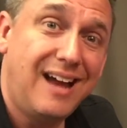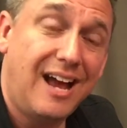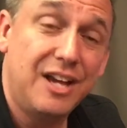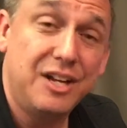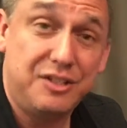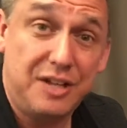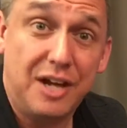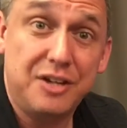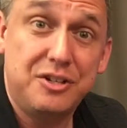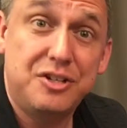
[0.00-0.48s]
I
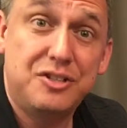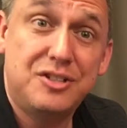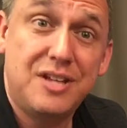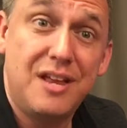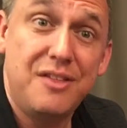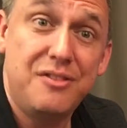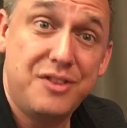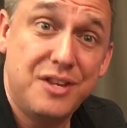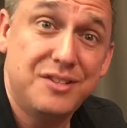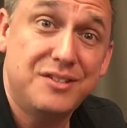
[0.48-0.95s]
should
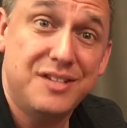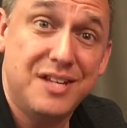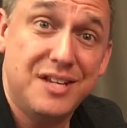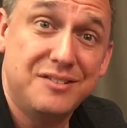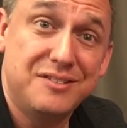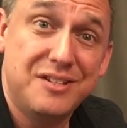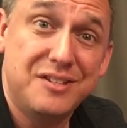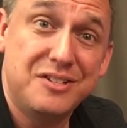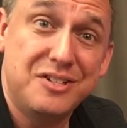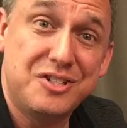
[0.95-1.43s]
say this
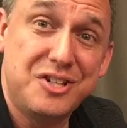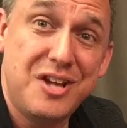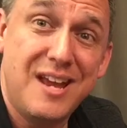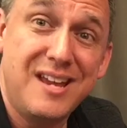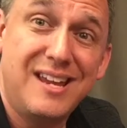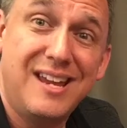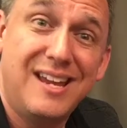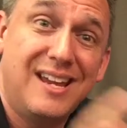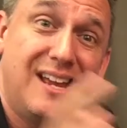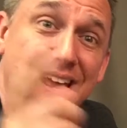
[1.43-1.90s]
isn't
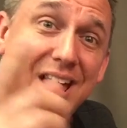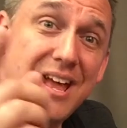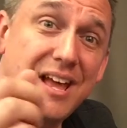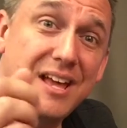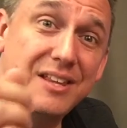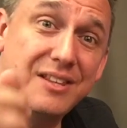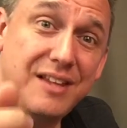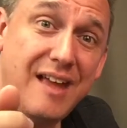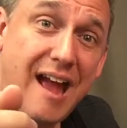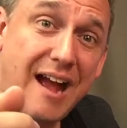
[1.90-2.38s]
shaking
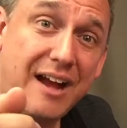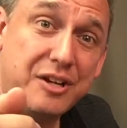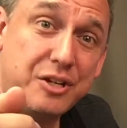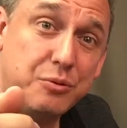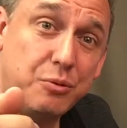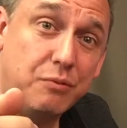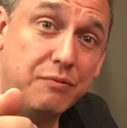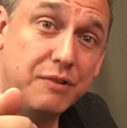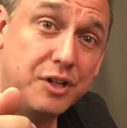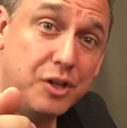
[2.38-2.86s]
the
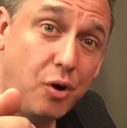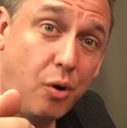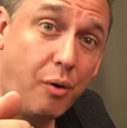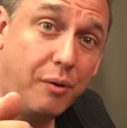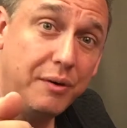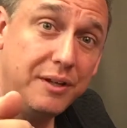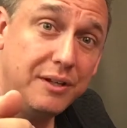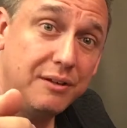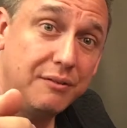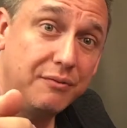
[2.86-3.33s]
actual
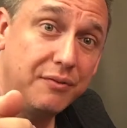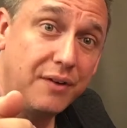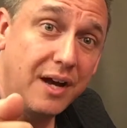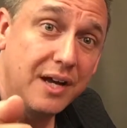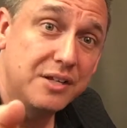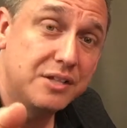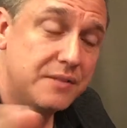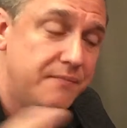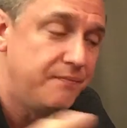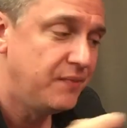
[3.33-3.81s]
recording
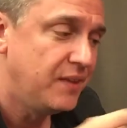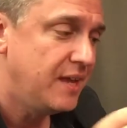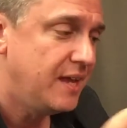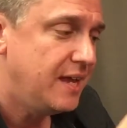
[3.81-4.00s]
device.